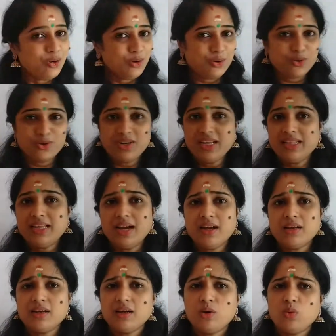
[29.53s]
Not only
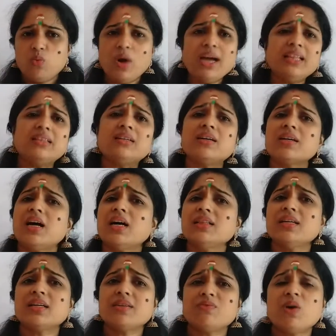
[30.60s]
that,
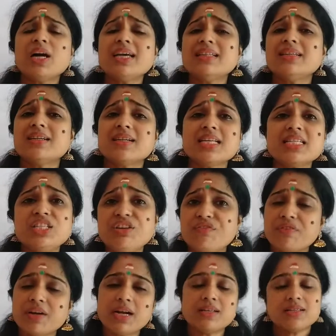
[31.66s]
why there is
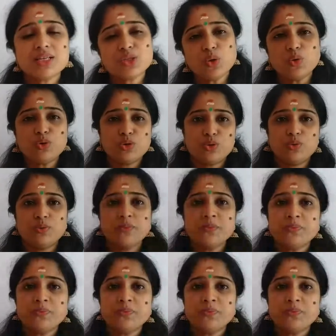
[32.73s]
differences also.